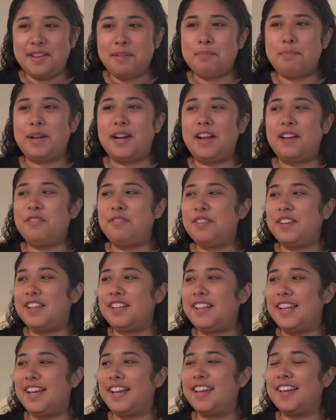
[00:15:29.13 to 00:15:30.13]
But I feel
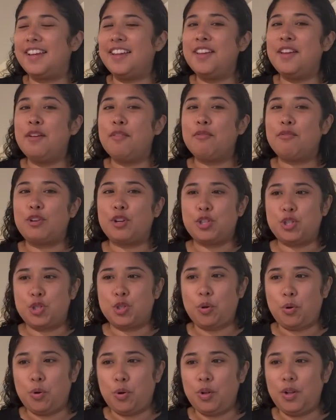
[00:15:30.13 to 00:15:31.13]
like for
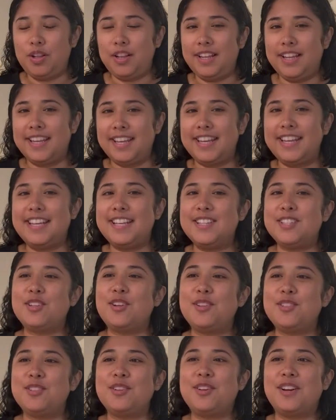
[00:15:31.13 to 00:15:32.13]
Joel, he's
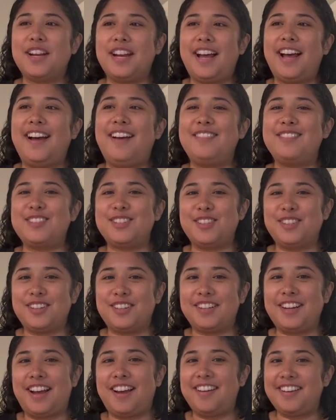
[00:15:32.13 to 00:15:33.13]
also gonna have to
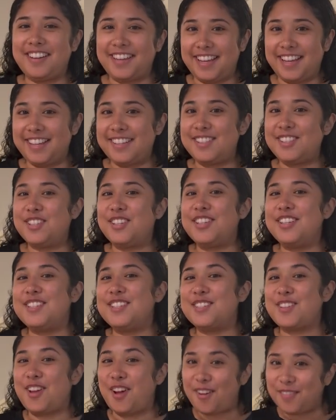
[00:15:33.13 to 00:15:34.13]
learn how to get to his
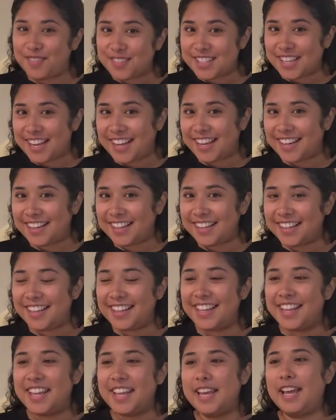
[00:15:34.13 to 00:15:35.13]
soft side
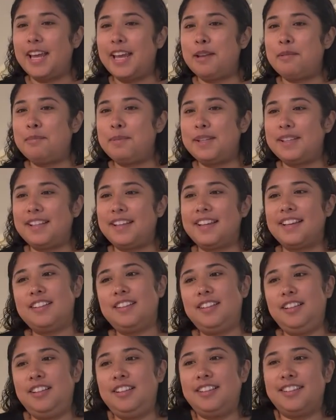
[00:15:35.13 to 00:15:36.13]
and be like,
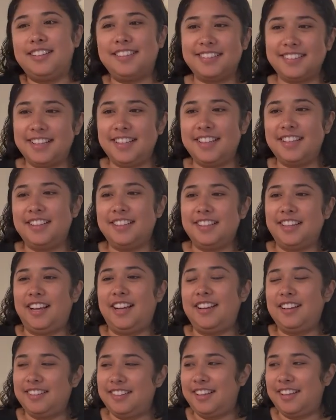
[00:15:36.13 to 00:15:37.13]

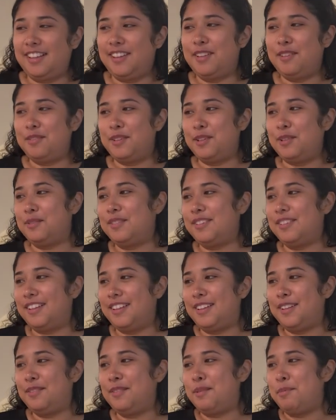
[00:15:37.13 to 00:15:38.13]
I love you,
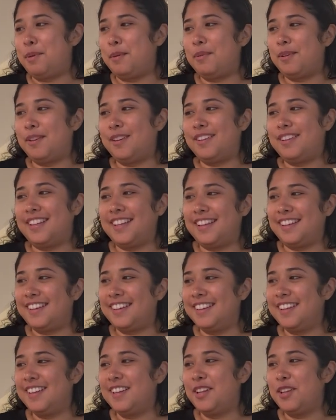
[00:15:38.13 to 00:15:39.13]
baby. Like,
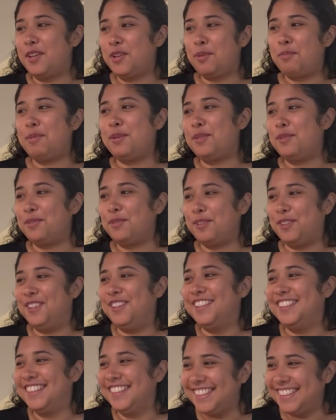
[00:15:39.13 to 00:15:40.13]
you're beautiful.
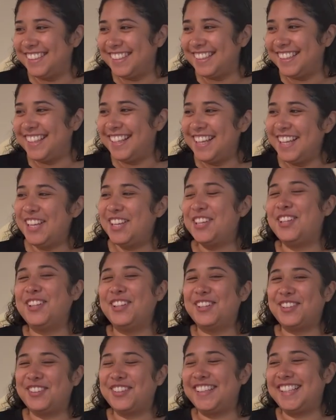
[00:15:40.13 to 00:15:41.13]
You
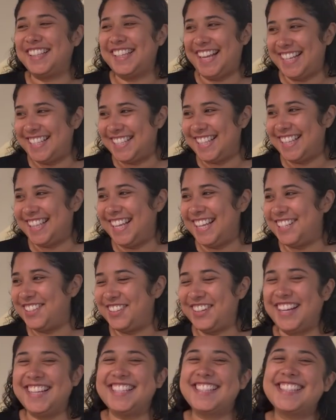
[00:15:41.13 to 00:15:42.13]
look really nice in that
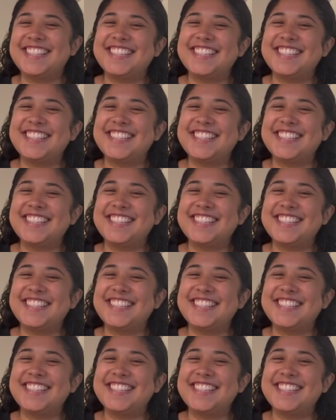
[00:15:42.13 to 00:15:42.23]
dress.